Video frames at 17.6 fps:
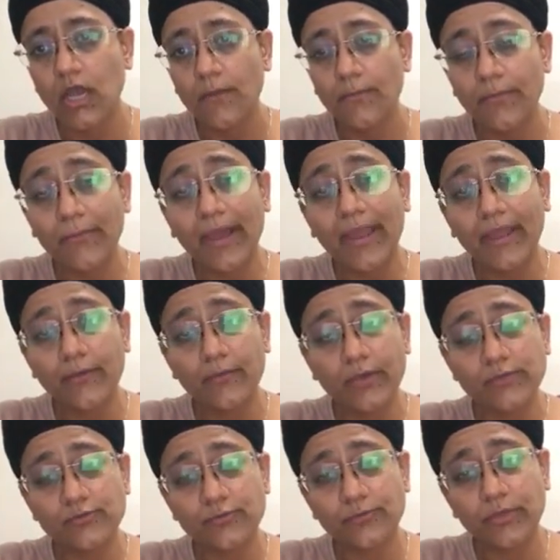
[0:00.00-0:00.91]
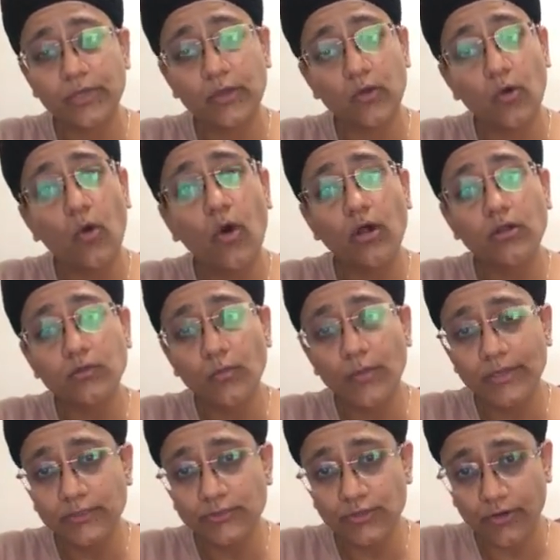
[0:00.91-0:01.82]
But my advice would be go all the
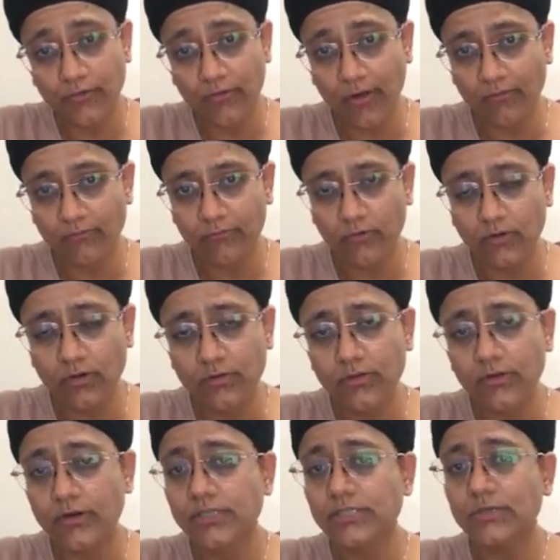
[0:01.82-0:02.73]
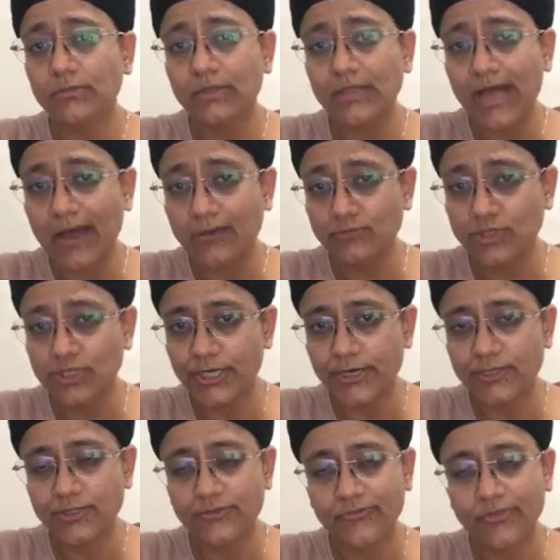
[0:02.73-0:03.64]
way to the ground floor. There are some lounge
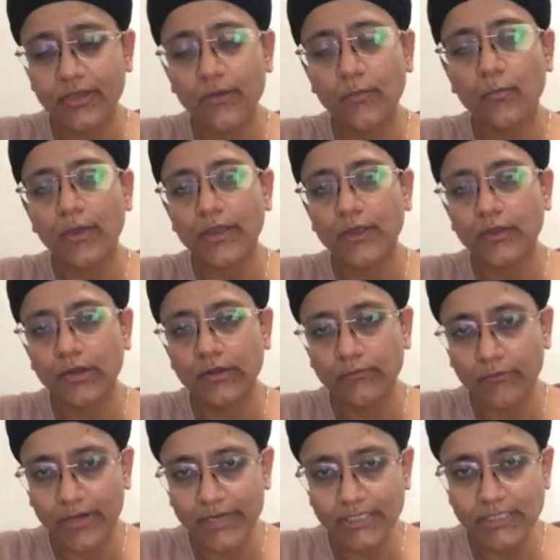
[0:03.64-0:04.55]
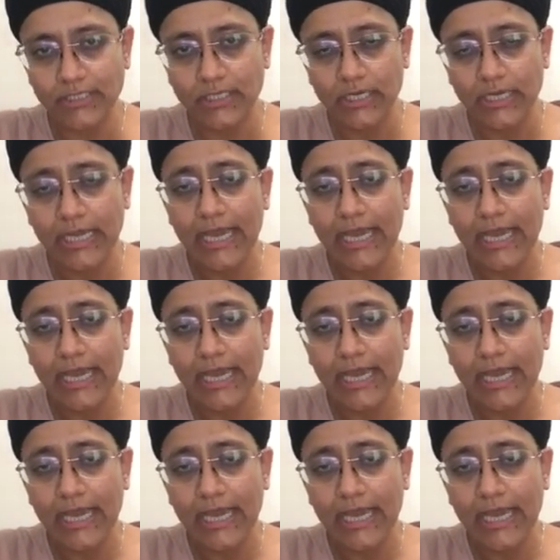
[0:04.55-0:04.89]
chairs over there where you can rest.